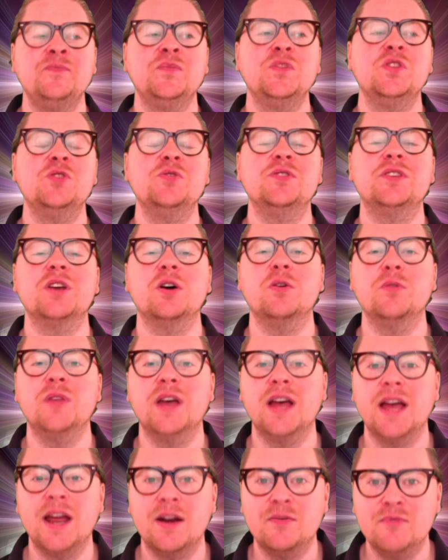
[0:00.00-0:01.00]
You'd go
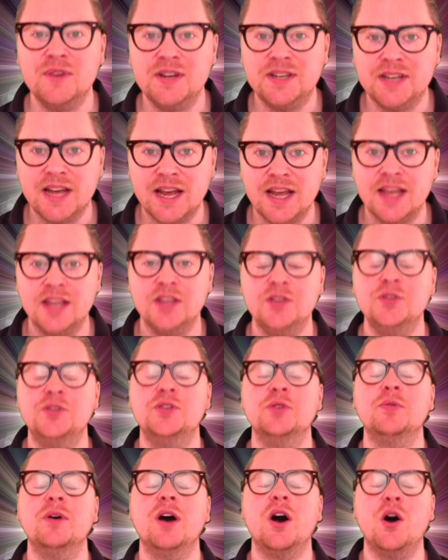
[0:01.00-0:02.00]
there every day, you
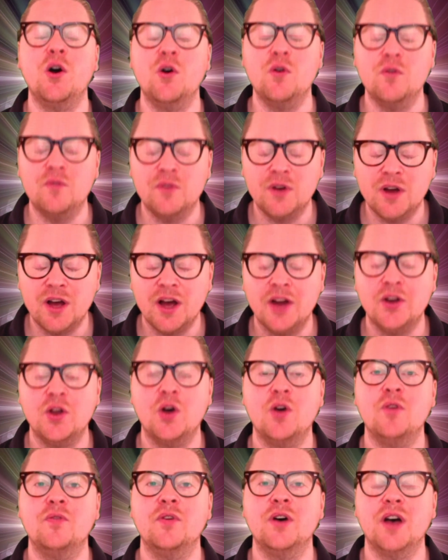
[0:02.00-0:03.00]
do it over and
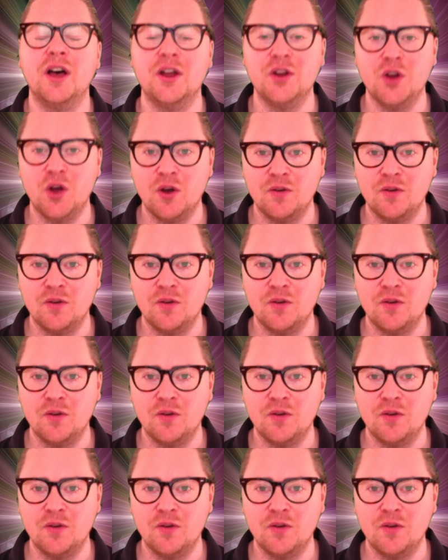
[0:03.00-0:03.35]
over and over,